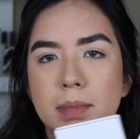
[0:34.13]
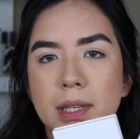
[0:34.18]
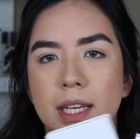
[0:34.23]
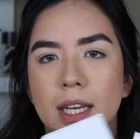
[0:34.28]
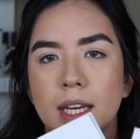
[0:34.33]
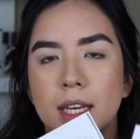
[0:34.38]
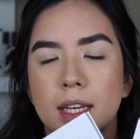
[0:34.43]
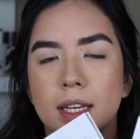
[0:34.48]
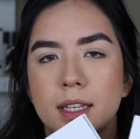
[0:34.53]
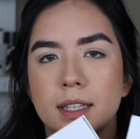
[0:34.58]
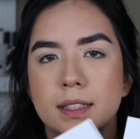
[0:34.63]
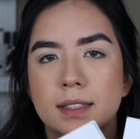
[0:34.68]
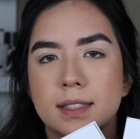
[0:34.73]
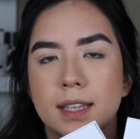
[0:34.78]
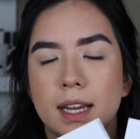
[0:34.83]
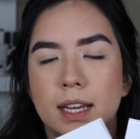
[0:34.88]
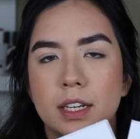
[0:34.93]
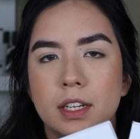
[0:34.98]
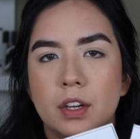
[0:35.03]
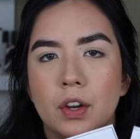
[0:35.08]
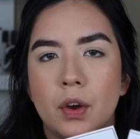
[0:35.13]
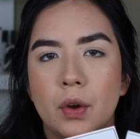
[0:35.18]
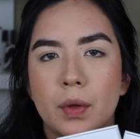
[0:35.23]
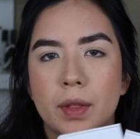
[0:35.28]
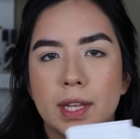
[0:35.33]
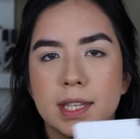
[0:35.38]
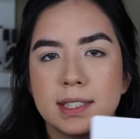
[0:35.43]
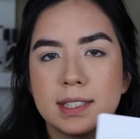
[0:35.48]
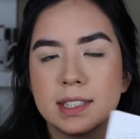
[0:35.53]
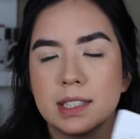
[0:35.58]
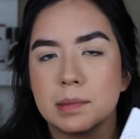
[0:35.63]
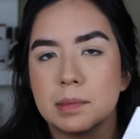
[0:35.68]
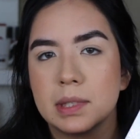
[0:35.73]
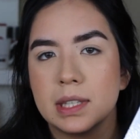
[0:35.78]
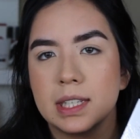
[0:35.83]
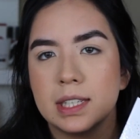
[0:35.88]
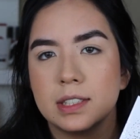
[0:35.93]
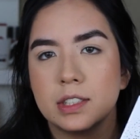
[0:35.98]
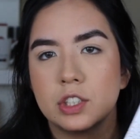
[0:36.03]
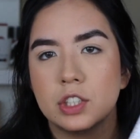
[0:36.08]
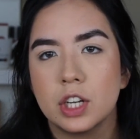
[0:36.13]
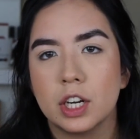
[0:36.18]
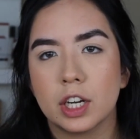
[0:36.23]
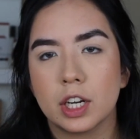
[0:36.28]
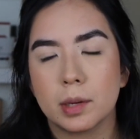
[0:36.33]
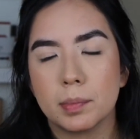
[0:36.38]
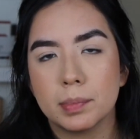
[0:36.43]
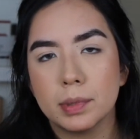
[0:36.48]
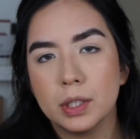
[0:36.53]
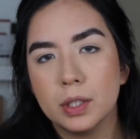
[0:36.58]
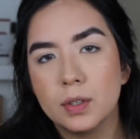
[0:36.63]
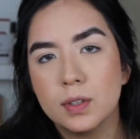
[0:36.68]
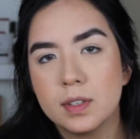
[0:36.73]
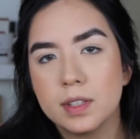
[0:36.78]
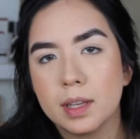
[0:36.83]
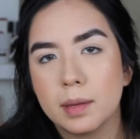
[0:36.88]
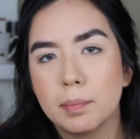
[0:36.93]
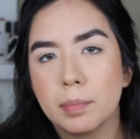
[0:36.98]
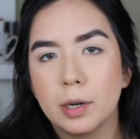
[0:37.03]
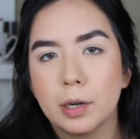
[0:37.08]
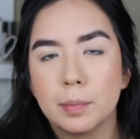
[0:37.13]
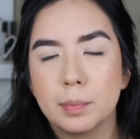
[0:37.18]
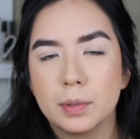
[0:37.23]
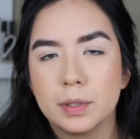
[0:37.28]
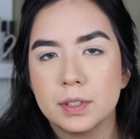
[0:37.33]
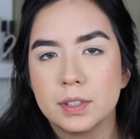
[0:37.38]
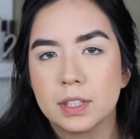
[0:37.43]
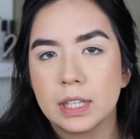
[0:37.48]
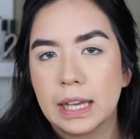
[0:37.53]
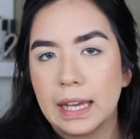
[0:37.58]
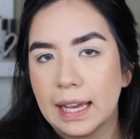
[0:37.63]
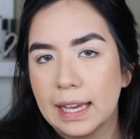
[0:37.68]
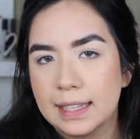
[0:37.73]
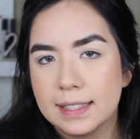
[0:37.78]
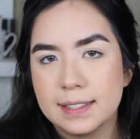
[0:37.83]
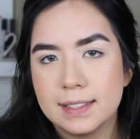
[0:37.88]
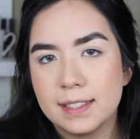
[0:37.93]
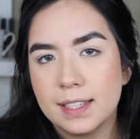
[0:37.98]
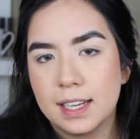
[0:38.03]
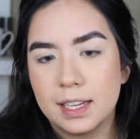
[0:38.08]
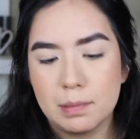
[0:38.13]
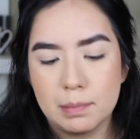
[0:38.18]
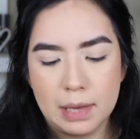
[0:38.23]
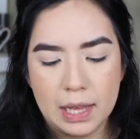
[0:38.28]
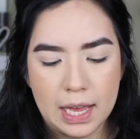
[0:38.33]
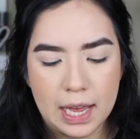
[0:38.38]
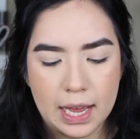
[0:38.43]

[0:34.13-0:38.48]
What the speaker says: because I know that some of these dark blues and purples can stain my